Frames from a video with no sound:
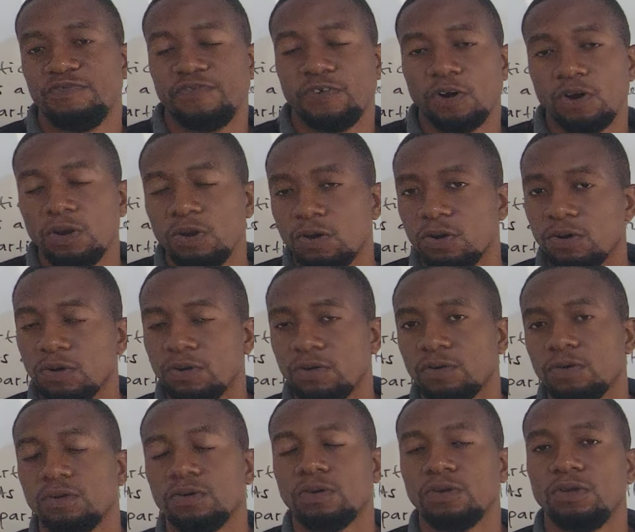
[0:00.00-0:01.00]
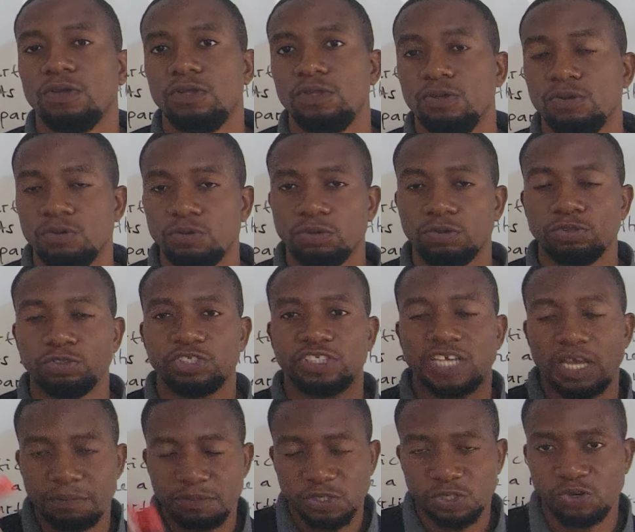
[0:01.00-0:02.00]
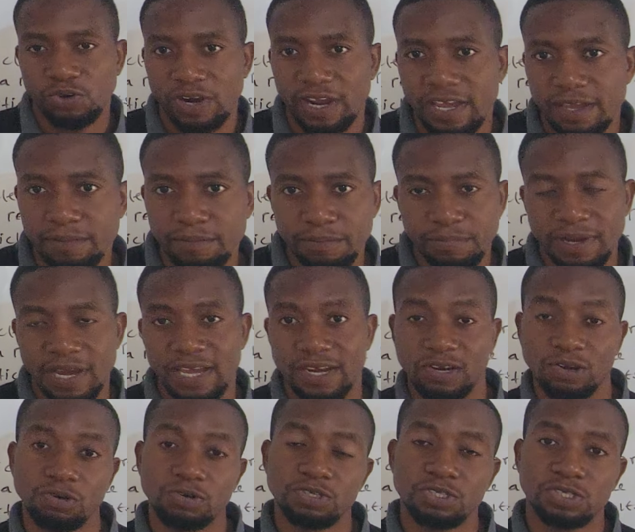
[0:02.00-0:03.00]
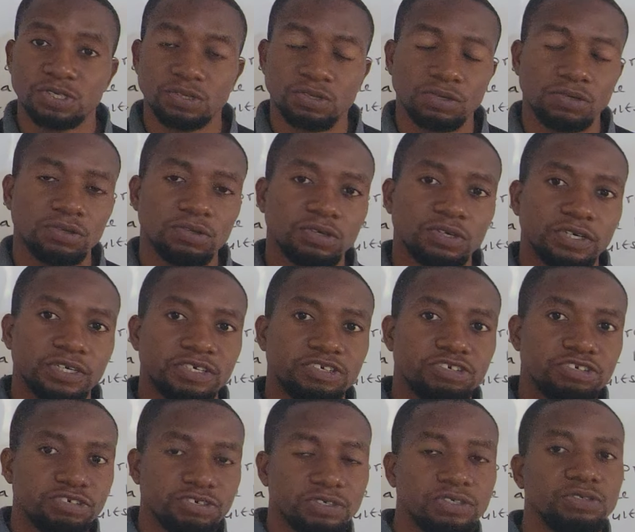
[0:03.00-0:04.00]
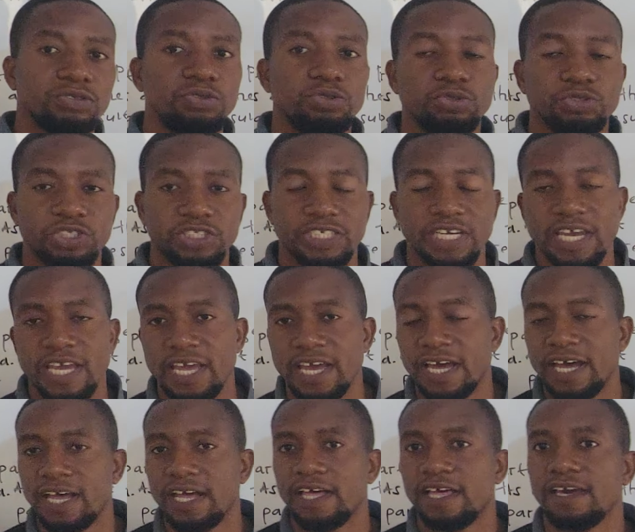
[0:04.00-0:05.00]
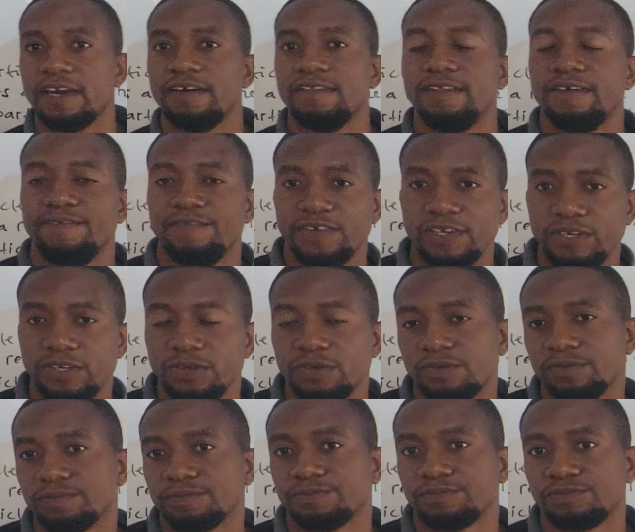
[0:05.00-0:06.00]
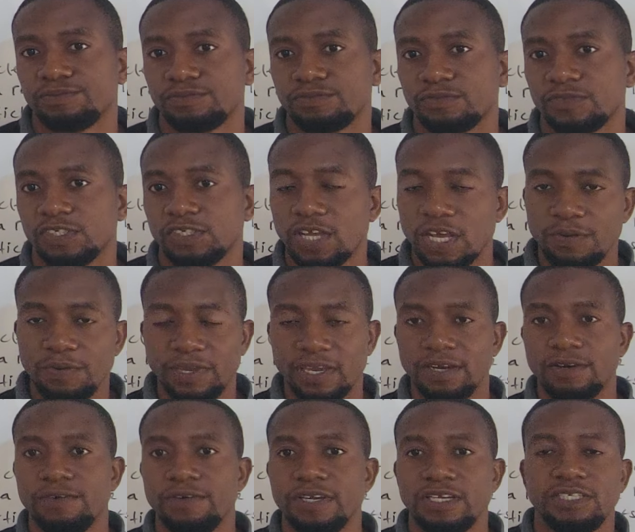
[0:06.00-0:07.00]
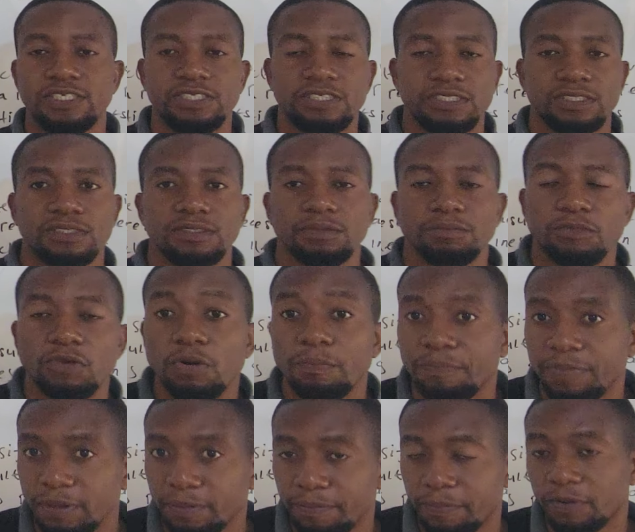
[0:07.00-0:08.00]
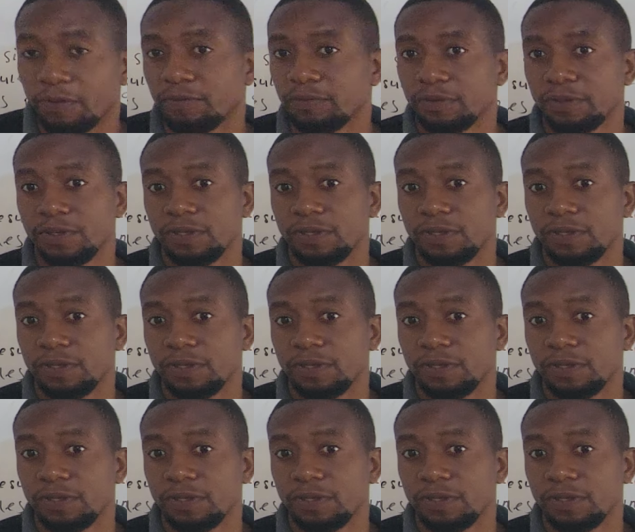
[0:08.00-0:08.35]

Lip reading: follow, you subscribe, and also you share the video so that we can reach more people.